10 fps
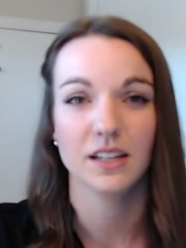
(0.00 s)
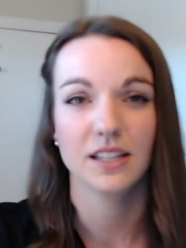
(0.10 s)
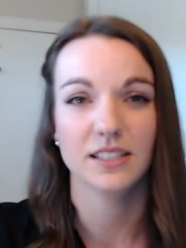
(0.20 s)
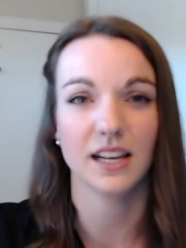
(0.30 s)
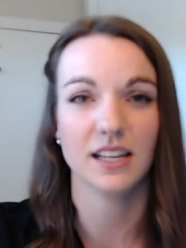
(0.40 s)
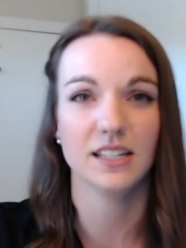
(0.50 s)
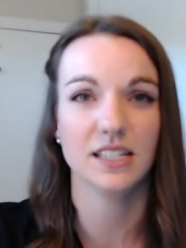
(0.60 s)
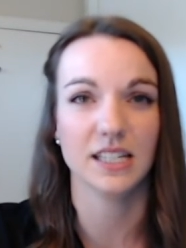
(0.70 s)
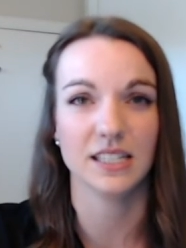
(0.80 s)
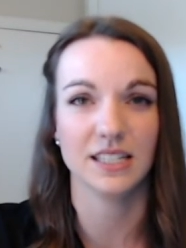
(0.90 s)
Second,
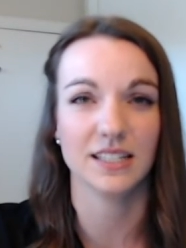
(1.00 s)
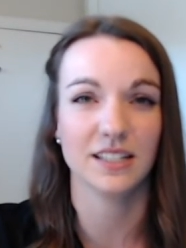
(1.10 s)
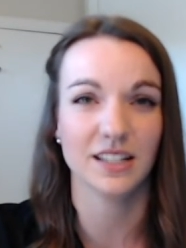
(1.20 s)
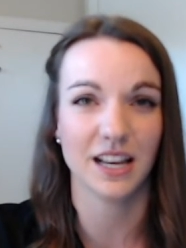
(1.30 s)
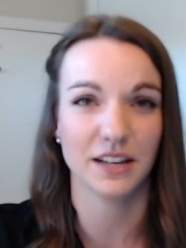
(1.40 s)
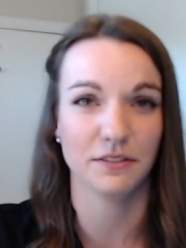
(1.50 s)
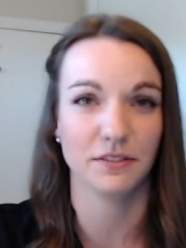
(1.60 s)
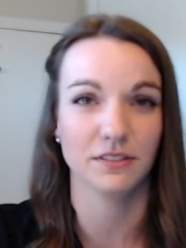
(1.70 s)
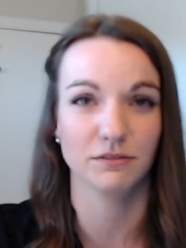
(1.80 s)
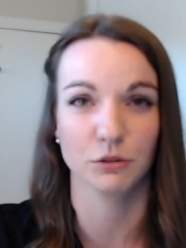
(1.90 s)
it's to still have
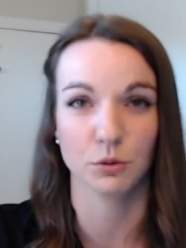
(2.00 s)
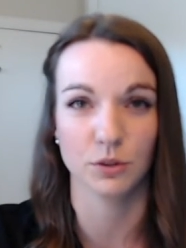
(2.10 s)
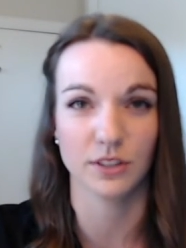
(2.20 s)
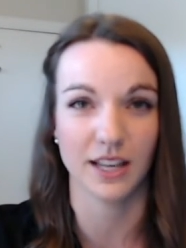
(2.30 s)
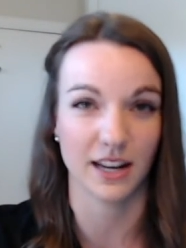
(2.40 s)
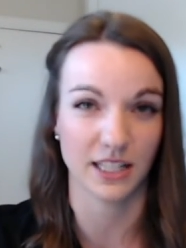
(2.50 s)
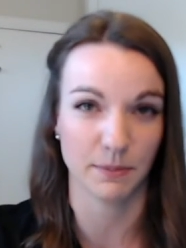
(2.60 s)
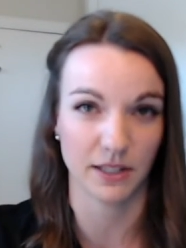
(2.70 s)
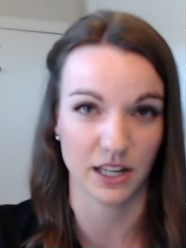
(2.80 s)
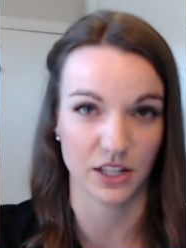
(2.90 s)
rules and
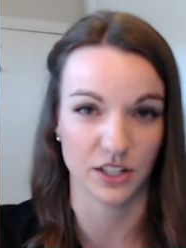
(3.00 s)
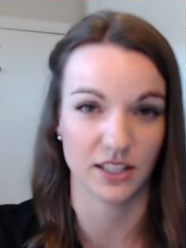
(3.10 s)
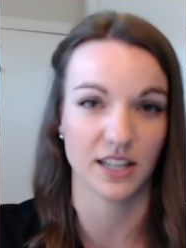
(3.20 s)
expectations as a